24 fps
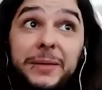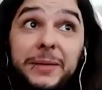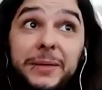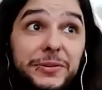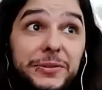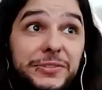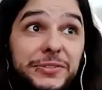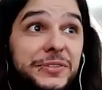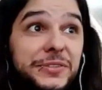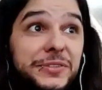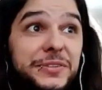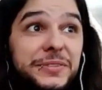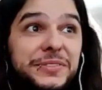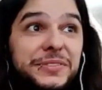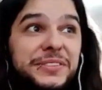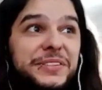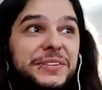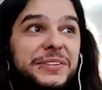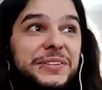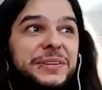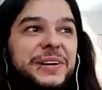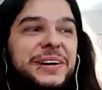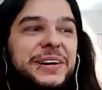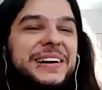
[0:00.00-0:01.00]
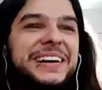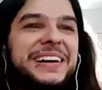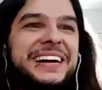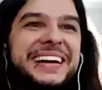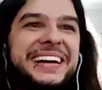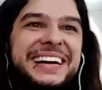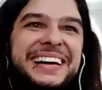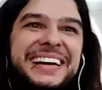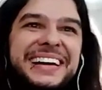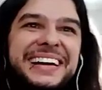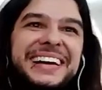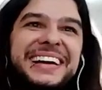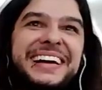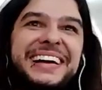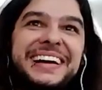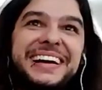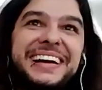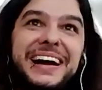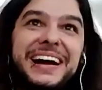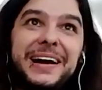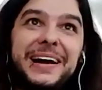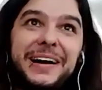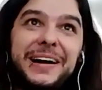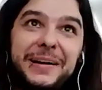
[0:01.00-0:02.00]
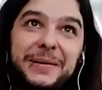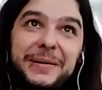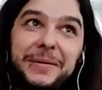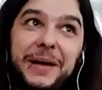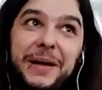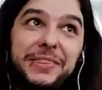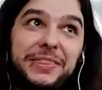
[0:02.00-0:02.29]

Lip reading: dude. So I